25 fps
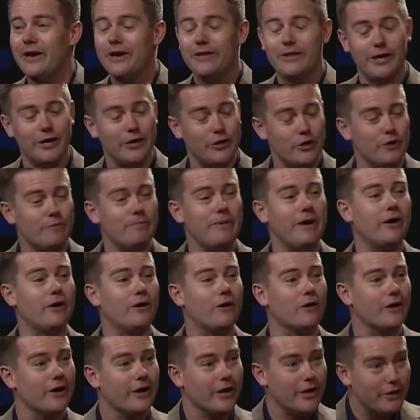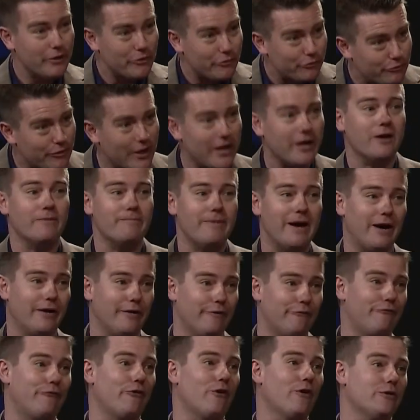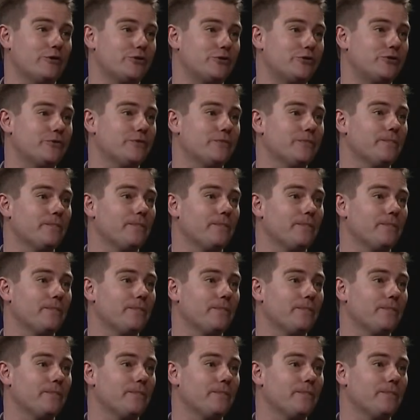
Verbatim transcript: Eh, you better think about it first.